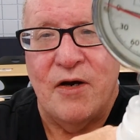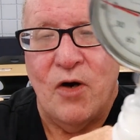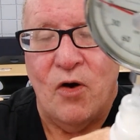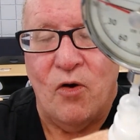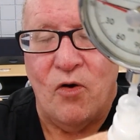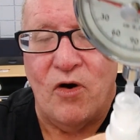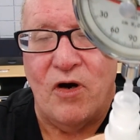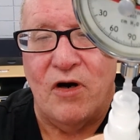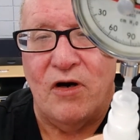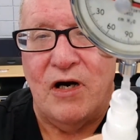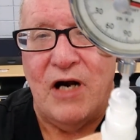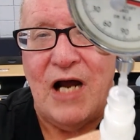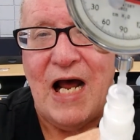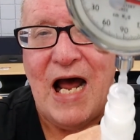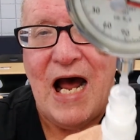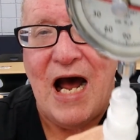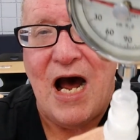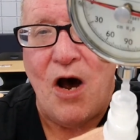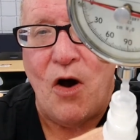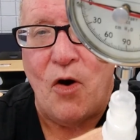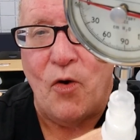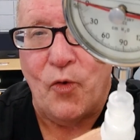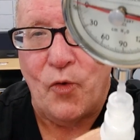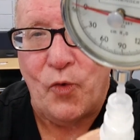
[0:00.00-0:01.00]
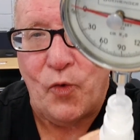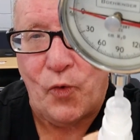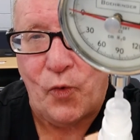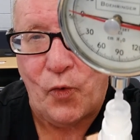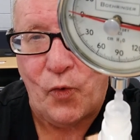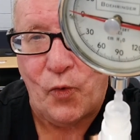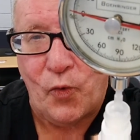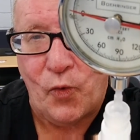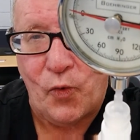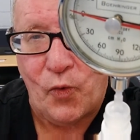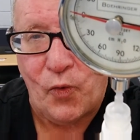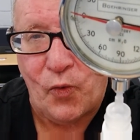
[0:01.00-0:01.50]
or out,
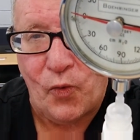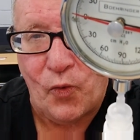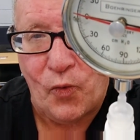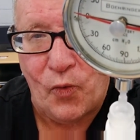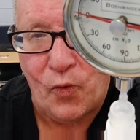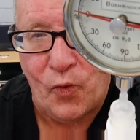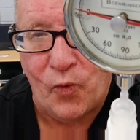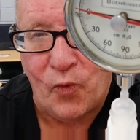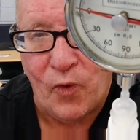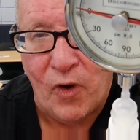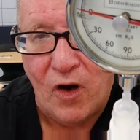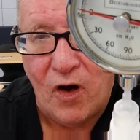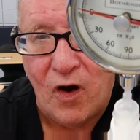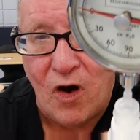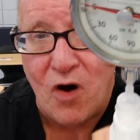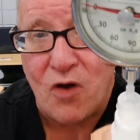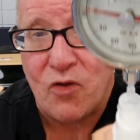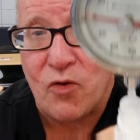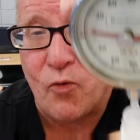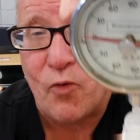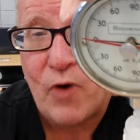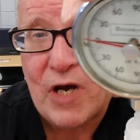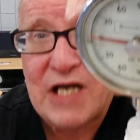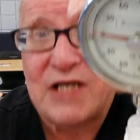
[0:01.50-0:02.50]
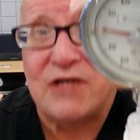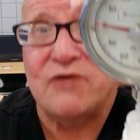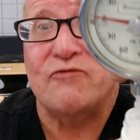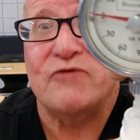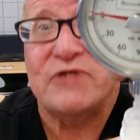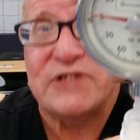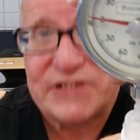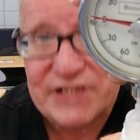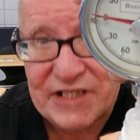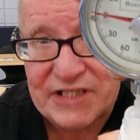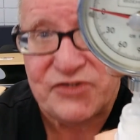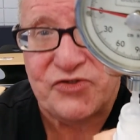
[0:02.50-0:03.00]
all the way to
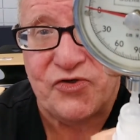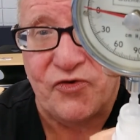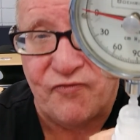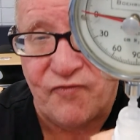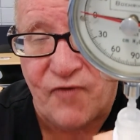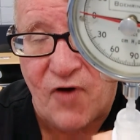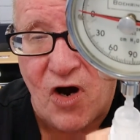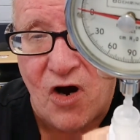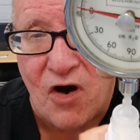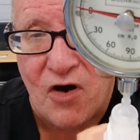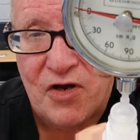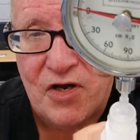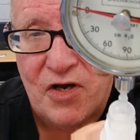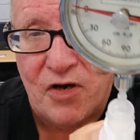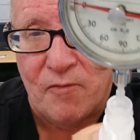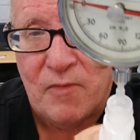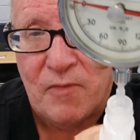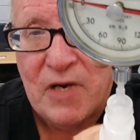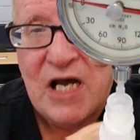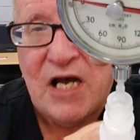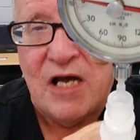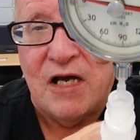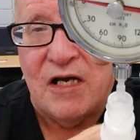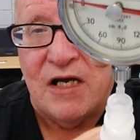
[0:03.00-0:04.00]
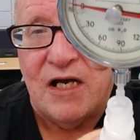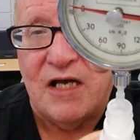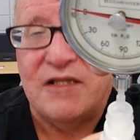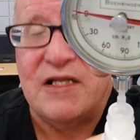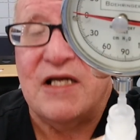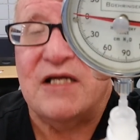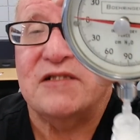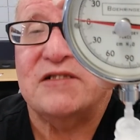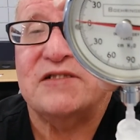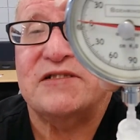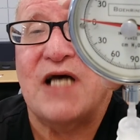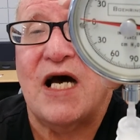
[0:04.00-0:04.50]
residual volume, and
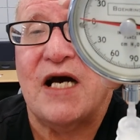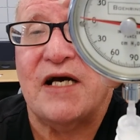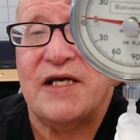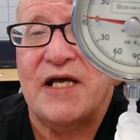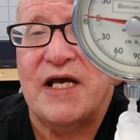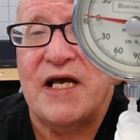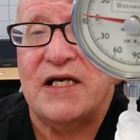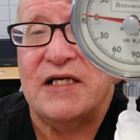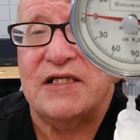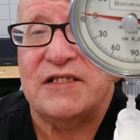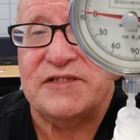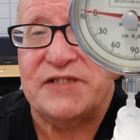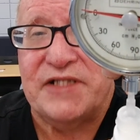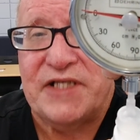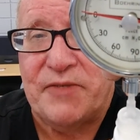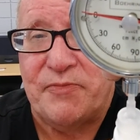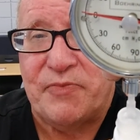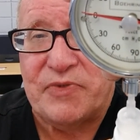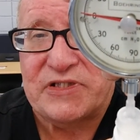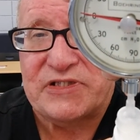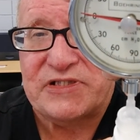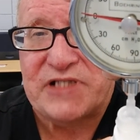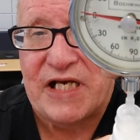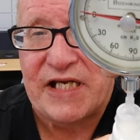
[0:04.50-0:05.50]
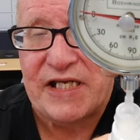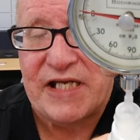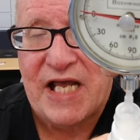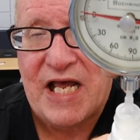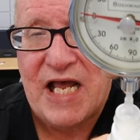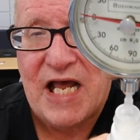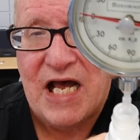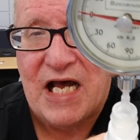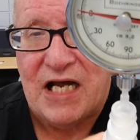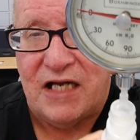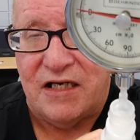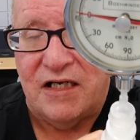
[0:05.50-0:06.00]
then suck in as deep as they
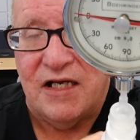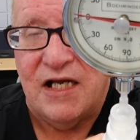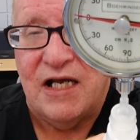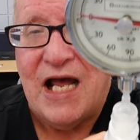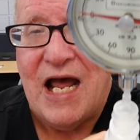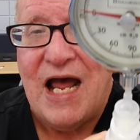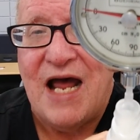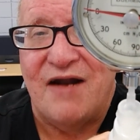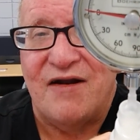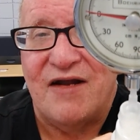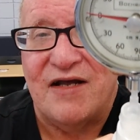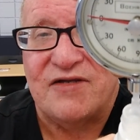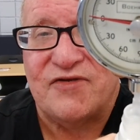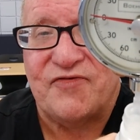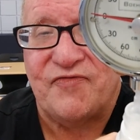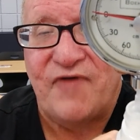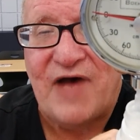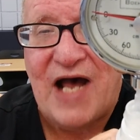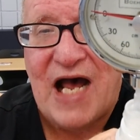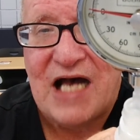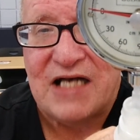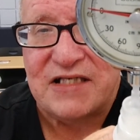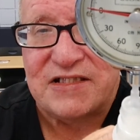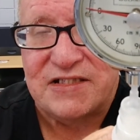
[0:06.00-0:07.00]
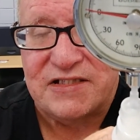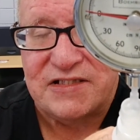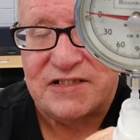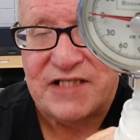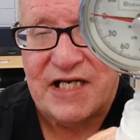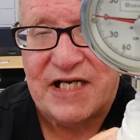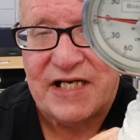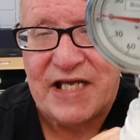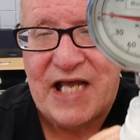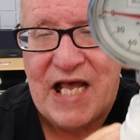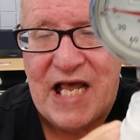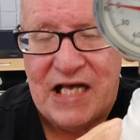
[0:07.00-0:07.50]
can and as fast as
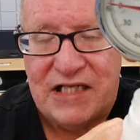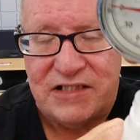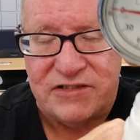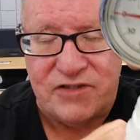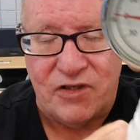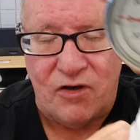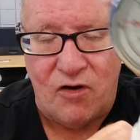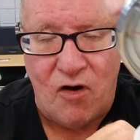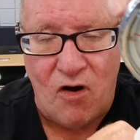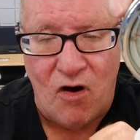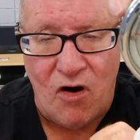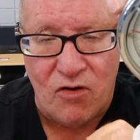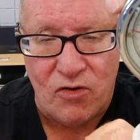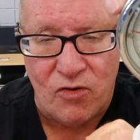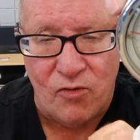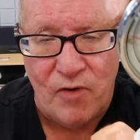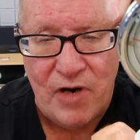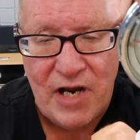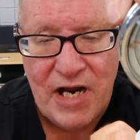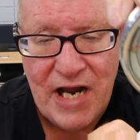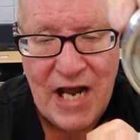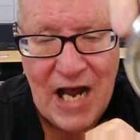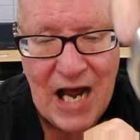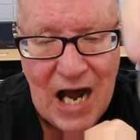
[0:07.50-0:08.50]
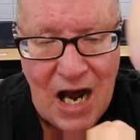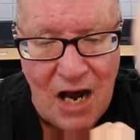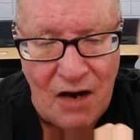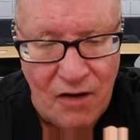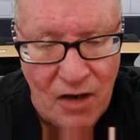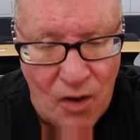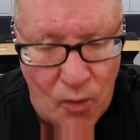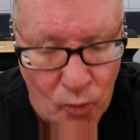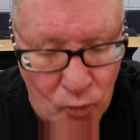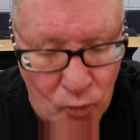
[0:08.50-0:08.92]
they can. So all the way out,